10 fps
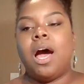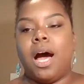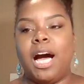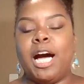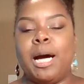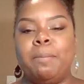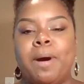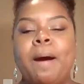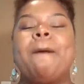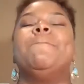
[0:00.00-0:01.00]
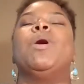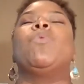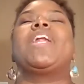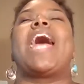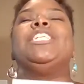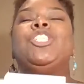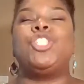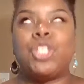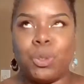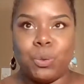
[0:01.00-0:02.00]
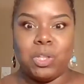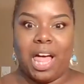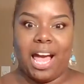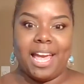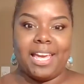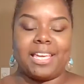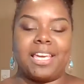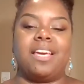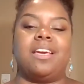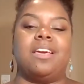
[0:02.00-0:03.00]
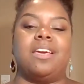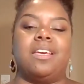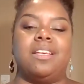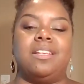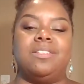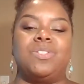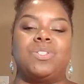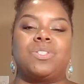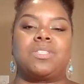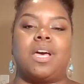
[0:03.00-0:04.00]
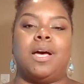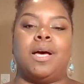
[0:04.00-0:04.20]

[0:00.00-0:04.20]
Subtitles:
But what I do like is